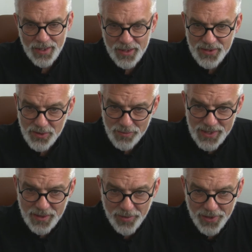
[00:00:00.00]
A
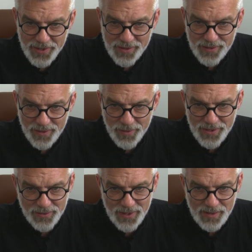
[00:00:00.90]
2-metre prototype is
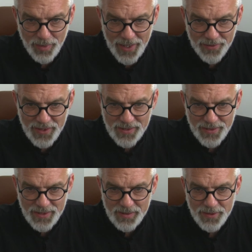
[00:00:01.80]
on display at the
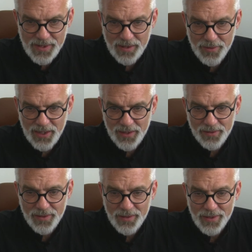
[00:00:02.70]
Science Museum in
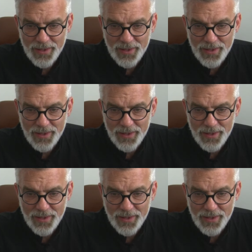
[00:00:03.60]
London.